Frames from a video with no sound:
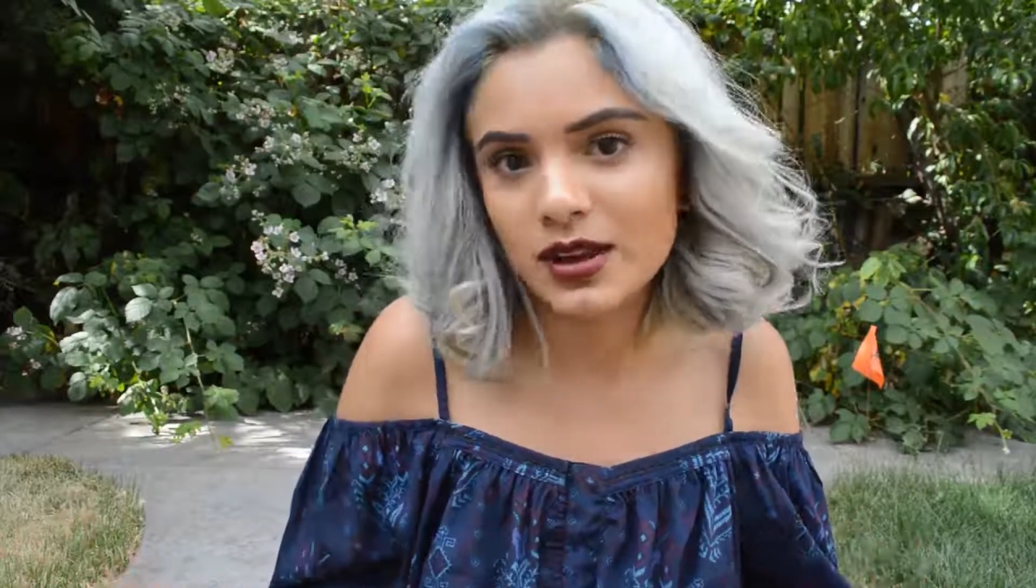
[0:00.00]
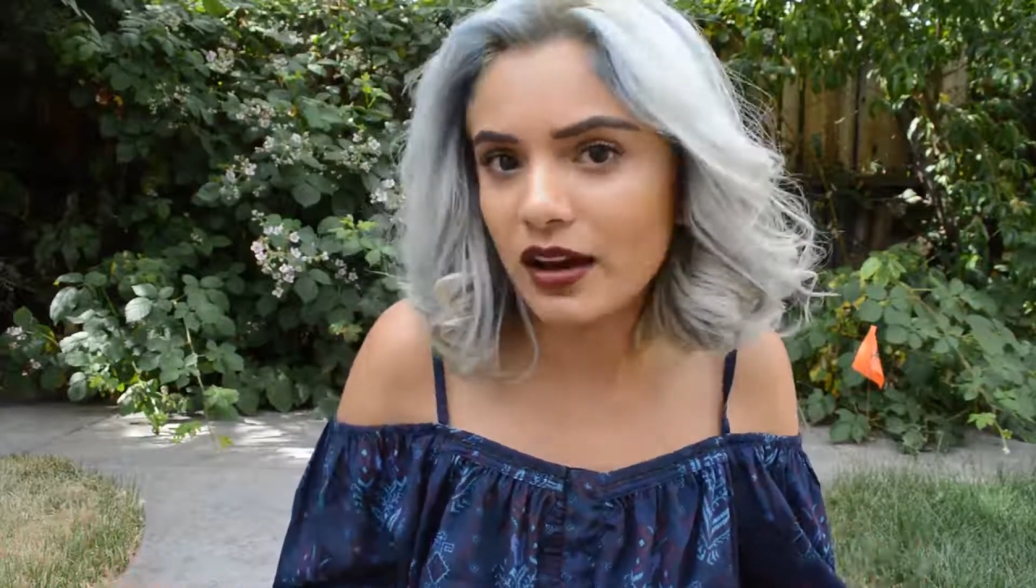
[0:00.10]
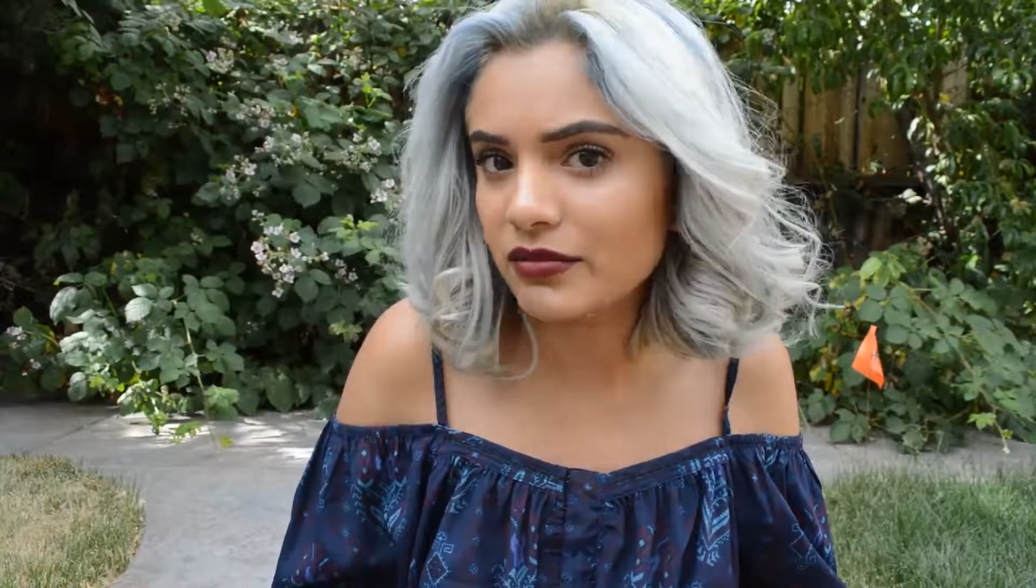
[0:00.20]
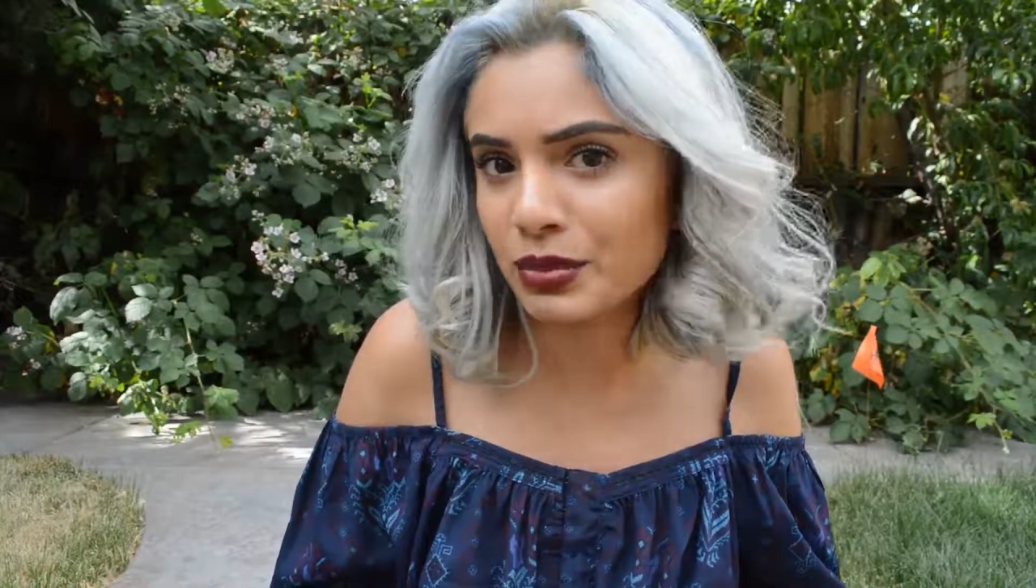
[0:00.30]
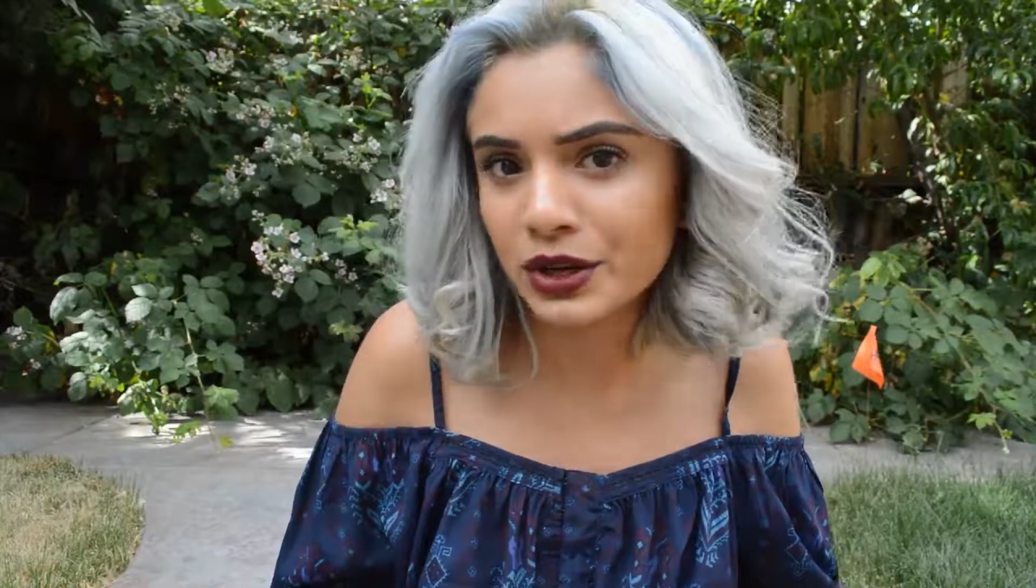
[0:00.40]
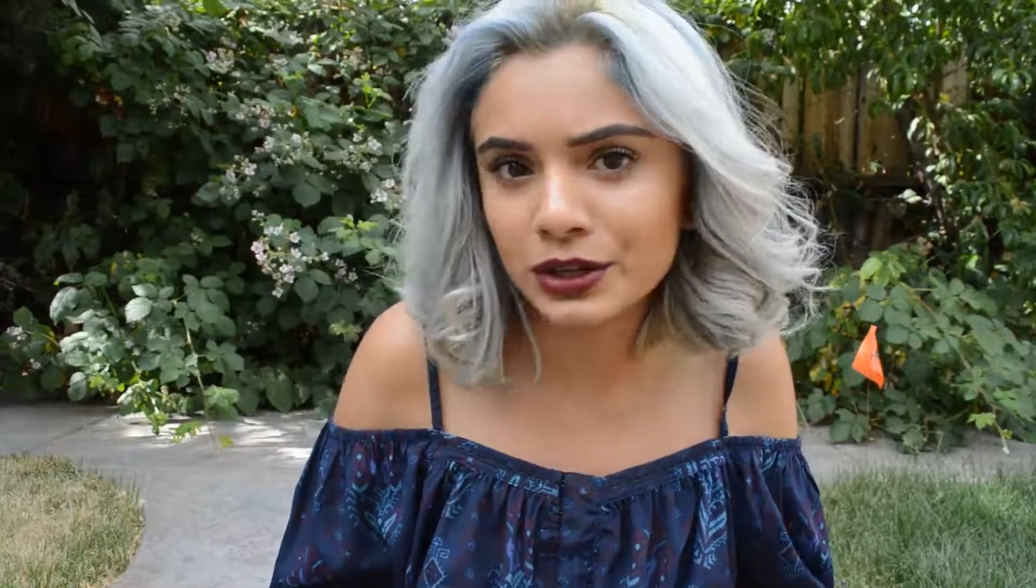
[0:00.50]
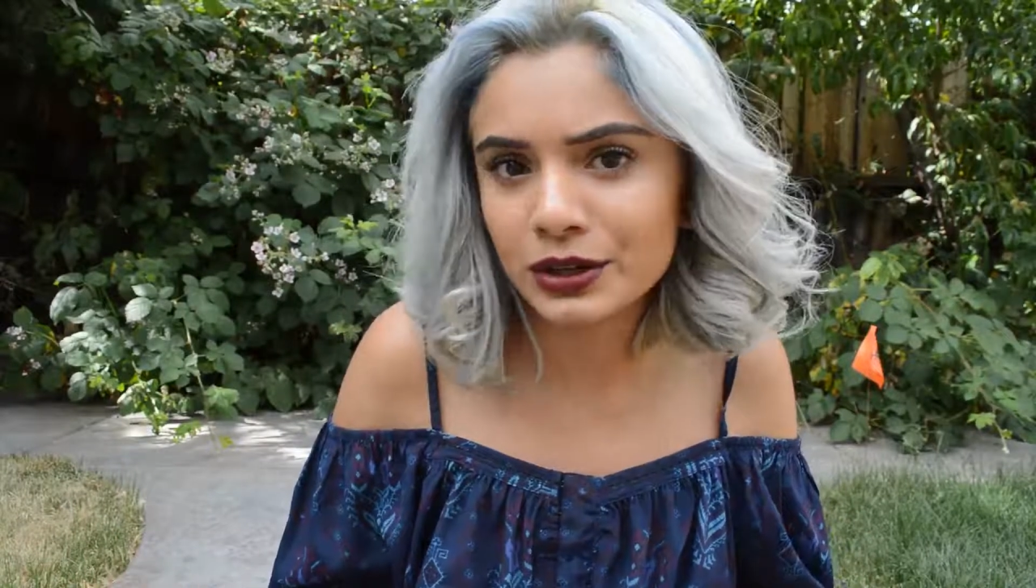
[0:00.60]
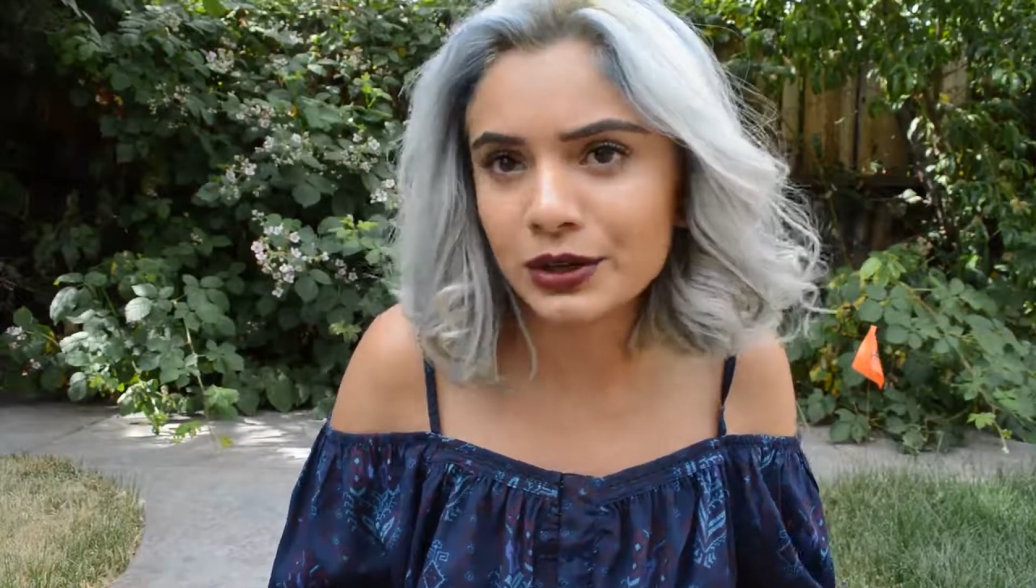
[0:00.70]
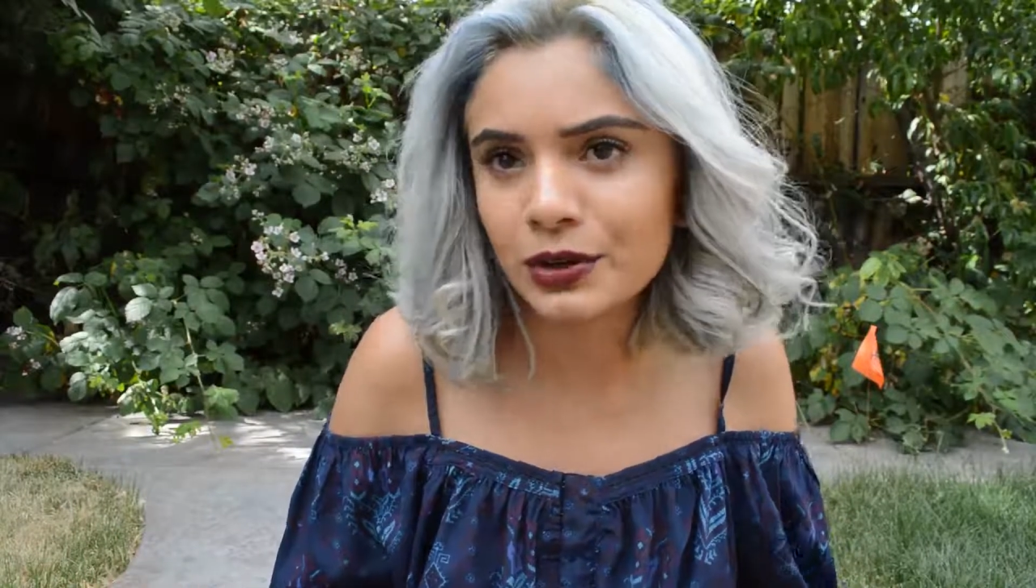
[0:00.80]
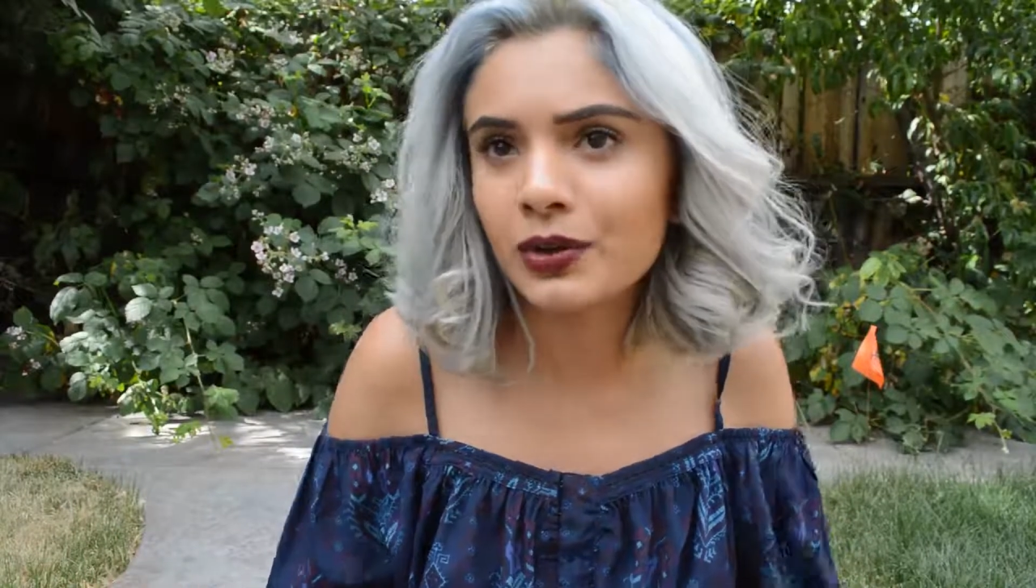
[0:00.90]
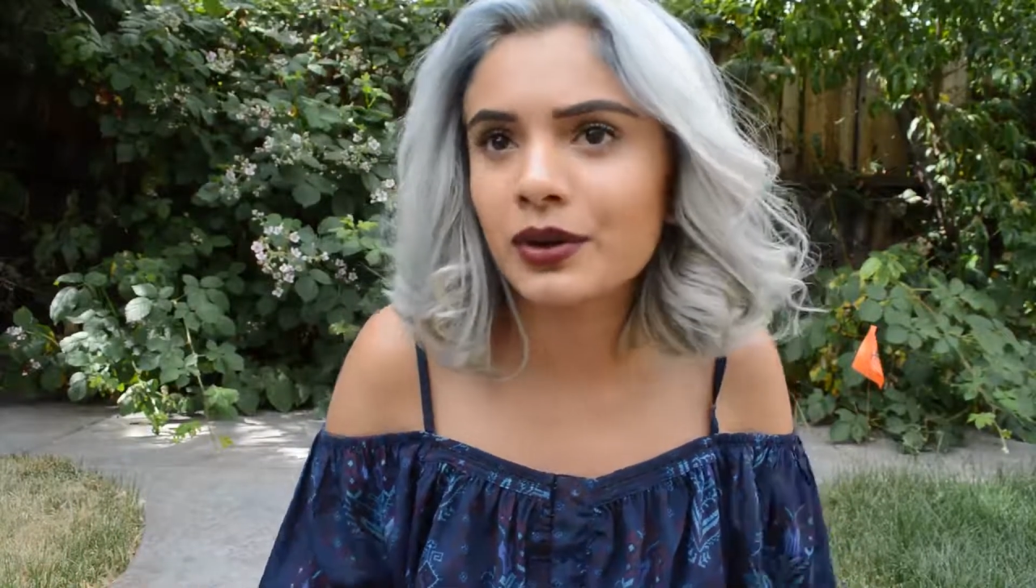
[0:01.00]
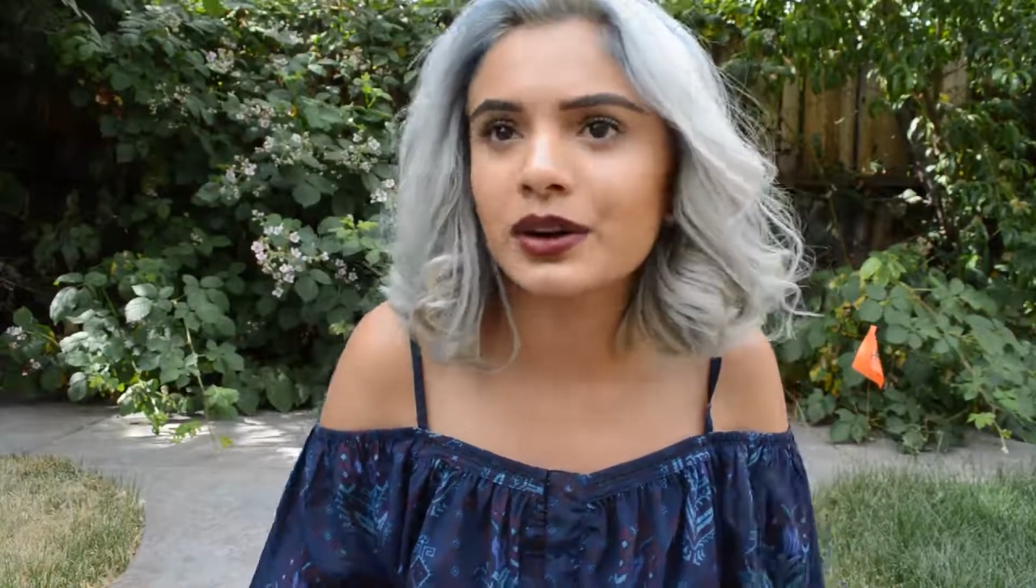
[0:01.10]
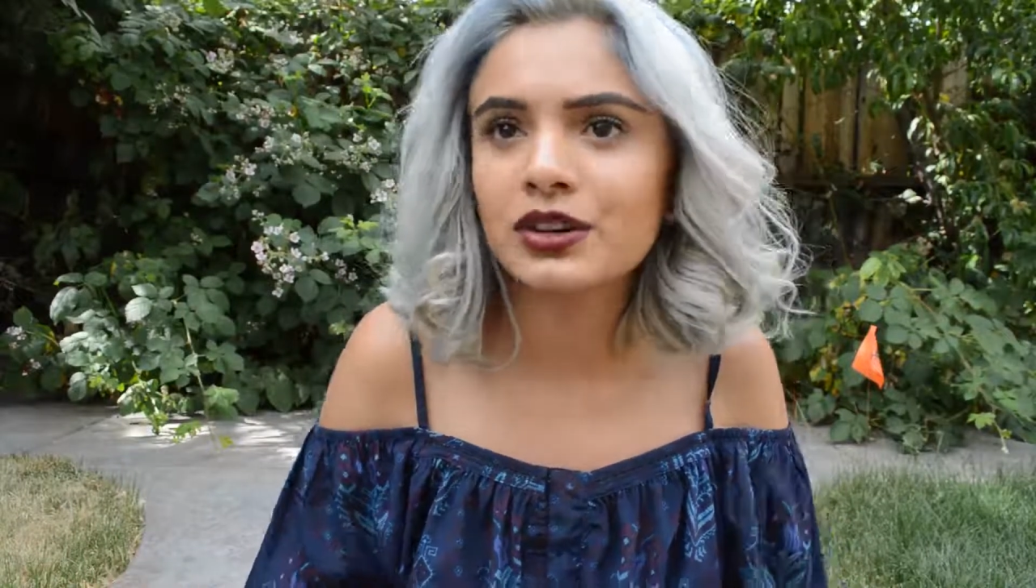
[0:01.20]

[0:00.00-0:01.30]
have butter or